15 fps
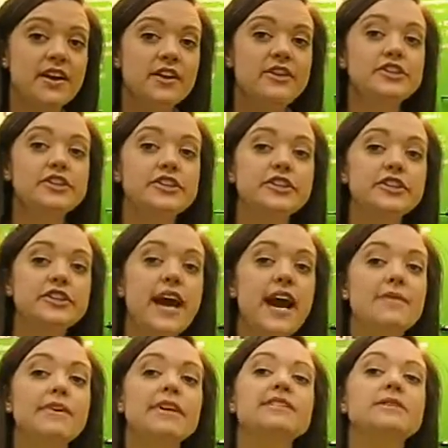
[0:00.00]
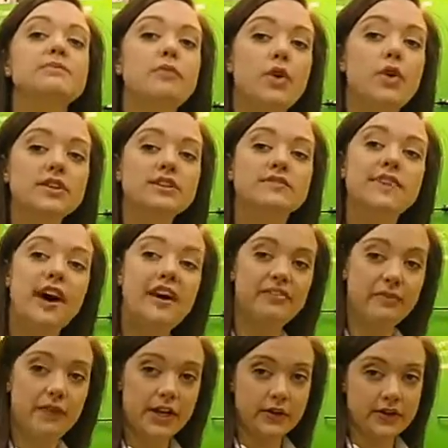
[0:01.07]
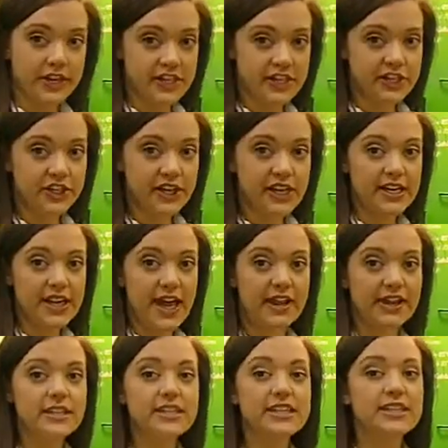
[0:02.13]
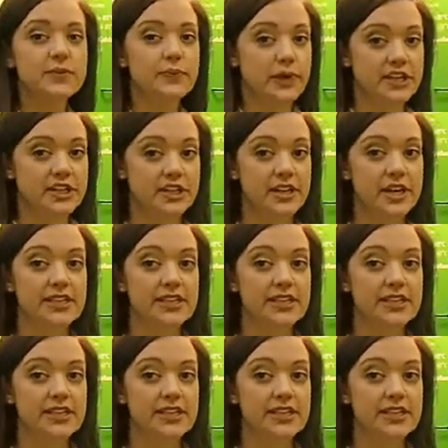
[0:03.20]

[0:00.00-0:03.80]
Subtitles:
The Junior Timer is a molded valve plug with integrated LED suppression